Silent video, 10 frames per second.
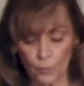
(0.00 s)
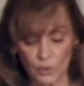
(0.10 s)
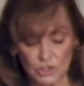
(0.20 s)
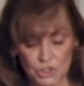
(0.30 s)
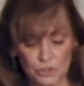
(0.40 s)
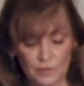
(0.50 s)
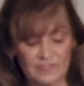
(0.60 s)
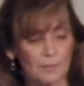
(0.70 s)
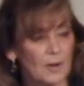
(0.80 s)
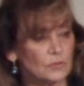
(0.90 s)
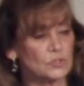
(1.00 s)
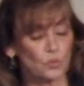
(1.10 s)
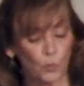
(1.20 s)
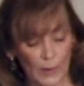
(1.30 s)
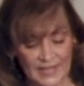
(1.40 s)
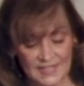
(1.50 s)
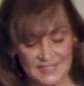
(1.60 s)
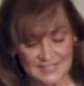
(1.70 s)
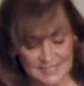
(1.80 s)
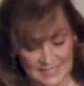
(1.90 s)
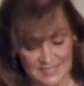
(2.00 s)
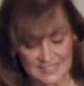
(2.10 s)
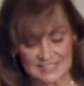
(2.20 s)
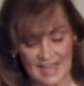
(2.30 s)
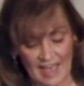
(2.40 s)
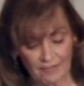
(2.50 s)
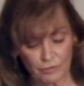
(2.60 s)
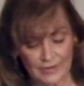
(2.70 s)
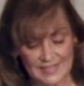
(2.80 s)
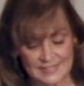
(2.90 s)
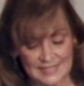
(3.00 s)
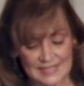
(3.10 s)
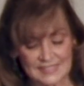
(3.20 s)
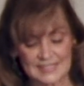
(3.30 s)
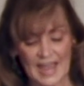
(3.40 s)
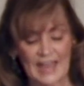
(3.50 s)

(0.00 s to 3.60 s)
were two of the most wicked cities to ever exist,